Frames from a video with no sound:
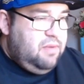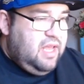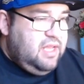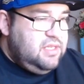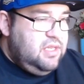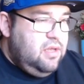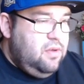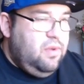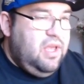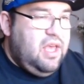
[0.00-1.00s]
next
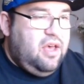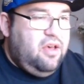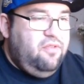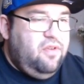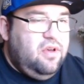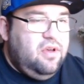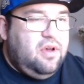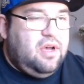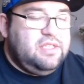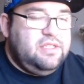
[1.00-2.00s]
we have
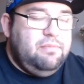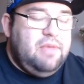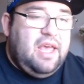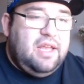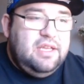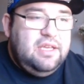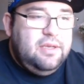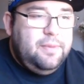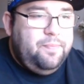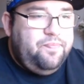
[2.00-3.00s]
Awesome
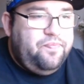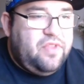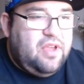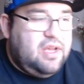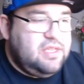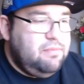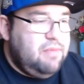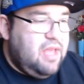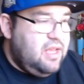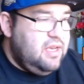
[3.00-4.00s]
Andy. Awesome
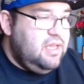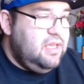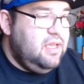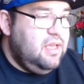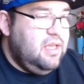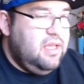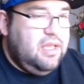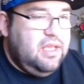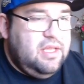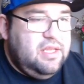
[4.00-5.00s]
Andy
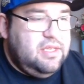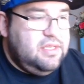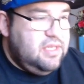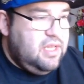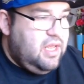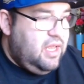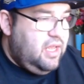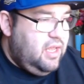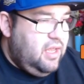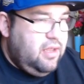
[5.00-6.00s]
is
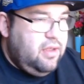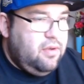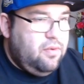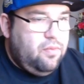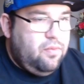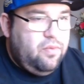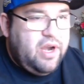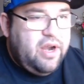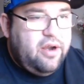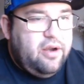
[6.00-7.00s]
a
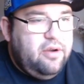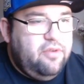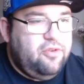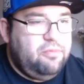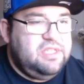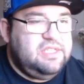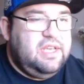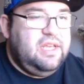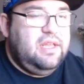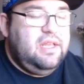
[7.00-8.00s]
rare from the
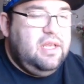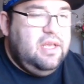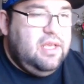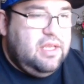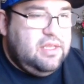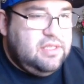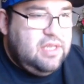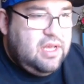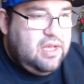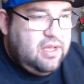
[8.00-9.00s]
set. He's
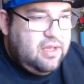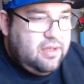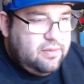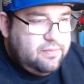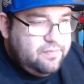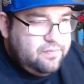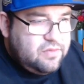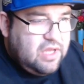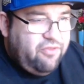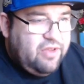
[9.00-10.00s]

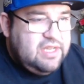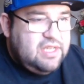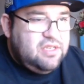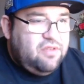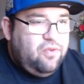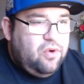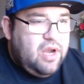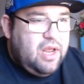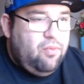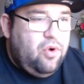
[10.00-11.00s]
got Fantastic Four
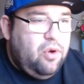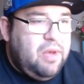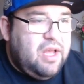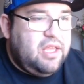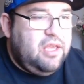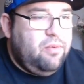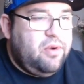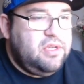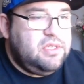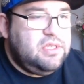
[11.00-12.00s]
and Robot
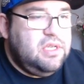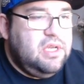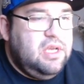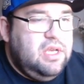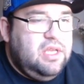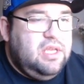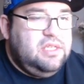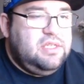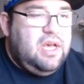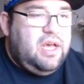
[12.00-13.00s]
keywords.
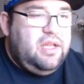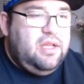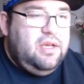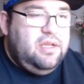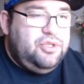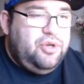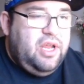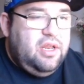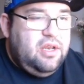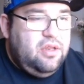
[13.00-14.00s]
He's got a
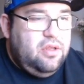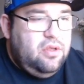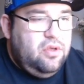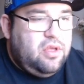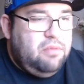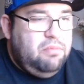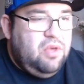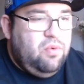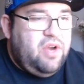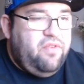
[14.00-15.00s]
trait. You can
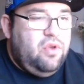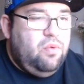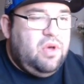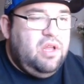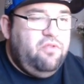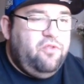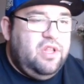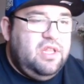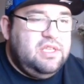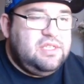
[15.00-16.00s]
be whatever you want.
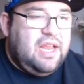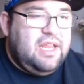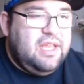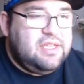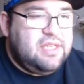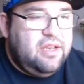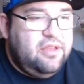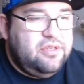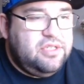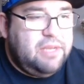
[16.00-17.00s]
Friendly sidekicks can
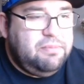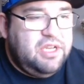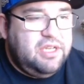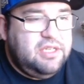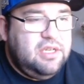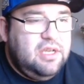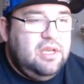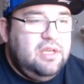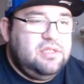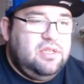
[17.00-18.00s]
use shape change.
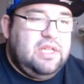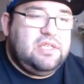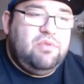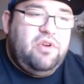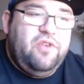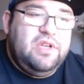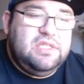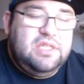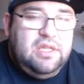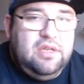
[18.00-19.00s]
So that's a reference
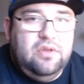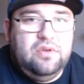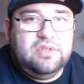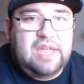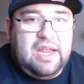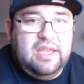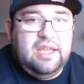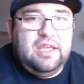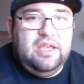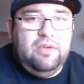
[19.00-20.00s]
to the new
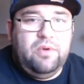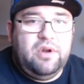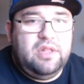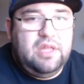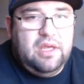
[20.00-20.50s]
sidekick keyword